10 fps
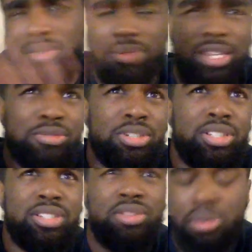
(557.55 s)
That's what
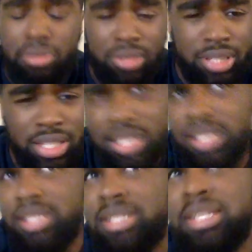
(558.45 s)
this whole thing
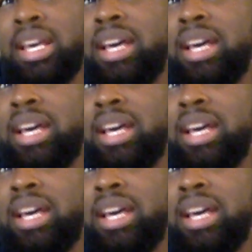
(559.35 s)
is.